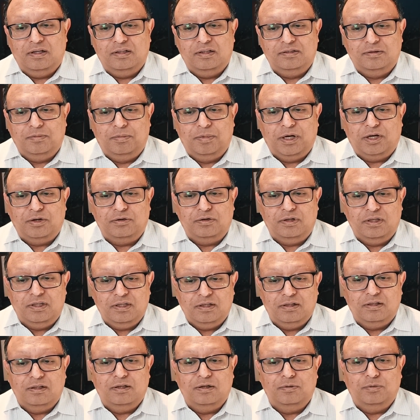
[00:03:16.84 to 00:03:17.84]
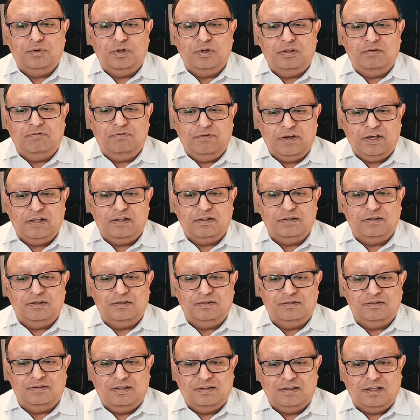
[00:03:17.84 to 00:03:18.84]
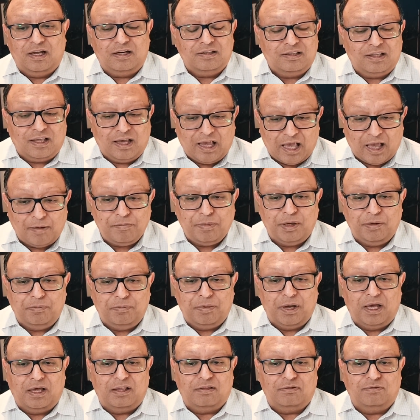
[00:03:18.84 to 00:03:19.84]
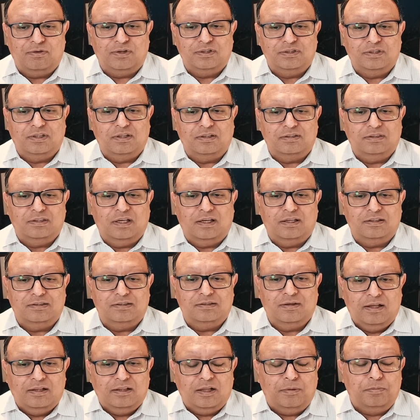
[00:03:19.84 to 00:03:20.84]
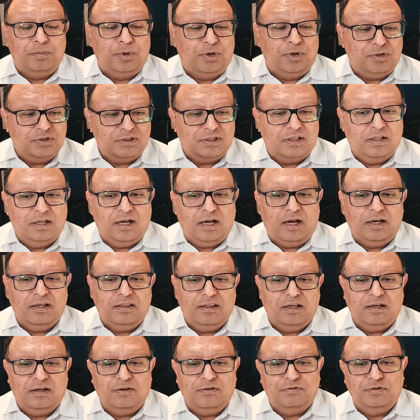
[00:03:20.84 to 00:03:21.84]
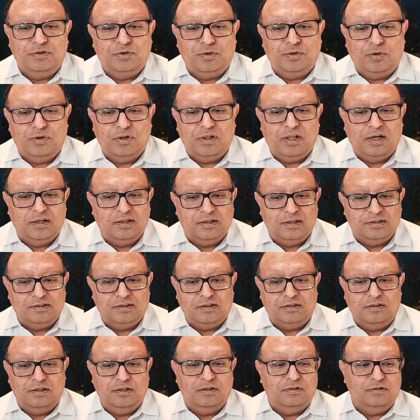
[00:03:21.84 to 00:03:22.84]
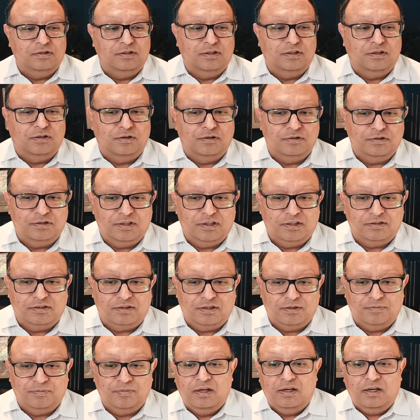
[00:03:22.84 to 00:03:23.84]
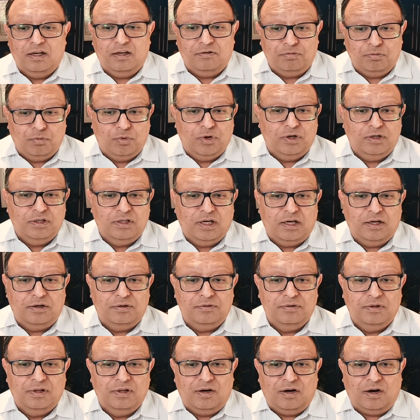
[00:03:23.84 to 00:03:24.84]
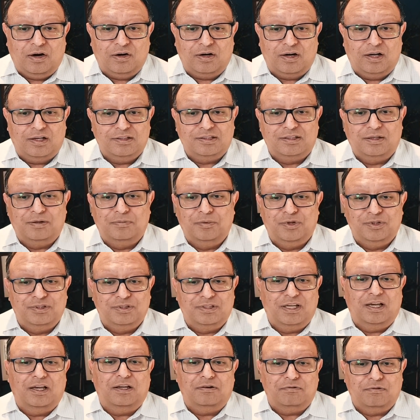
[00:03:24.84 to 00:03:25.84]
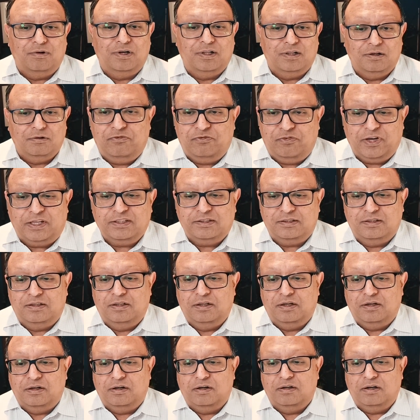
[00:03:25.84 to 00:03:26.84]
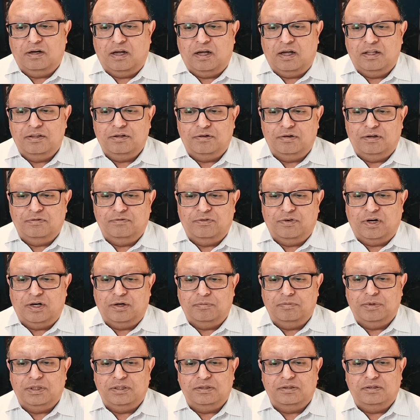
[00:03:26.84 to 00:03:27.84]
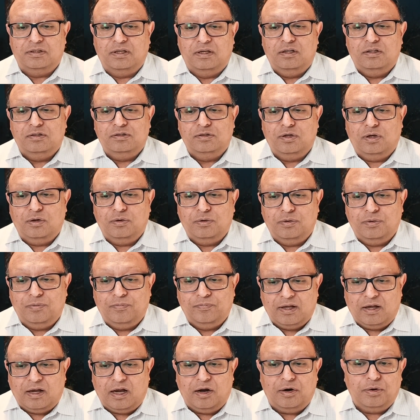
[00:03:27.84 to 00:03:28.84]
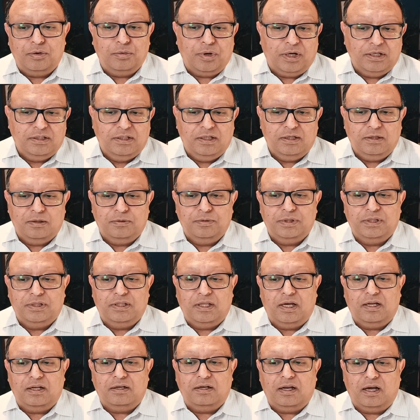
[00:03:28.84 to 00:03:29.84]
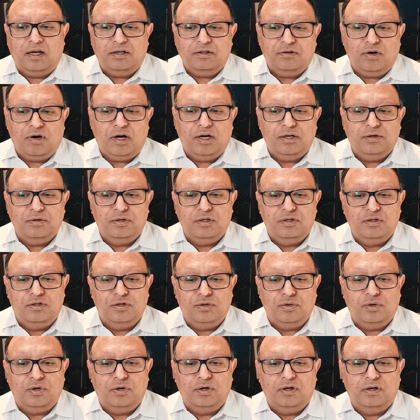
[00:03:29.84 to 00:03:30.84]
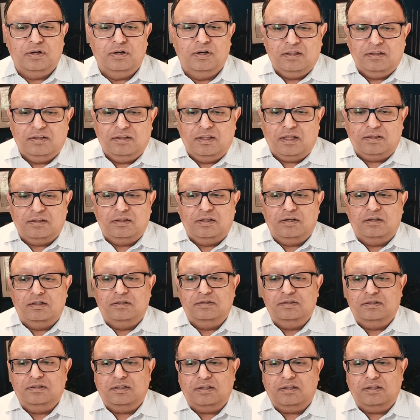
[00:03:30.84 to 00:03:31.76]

is about dealing with failures, not the happy path for success. Now, personally, I think of Shoreline as a tier 0 system. If we're down, our customers can't really fix their other environments. So how do I deal with that? I try to ensure that there's